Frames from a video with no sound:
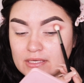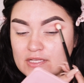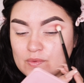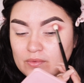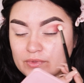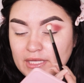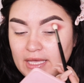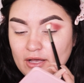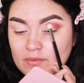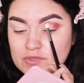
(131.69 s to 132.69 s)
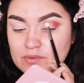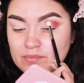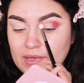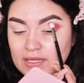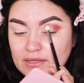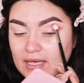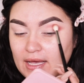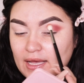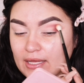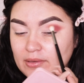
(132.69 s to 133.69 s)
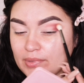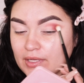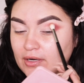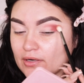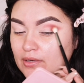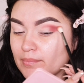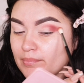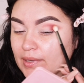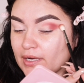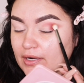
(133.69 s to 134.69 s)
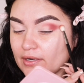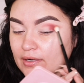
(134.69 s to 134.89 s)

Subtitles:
This will really help to make the eye appear bigger.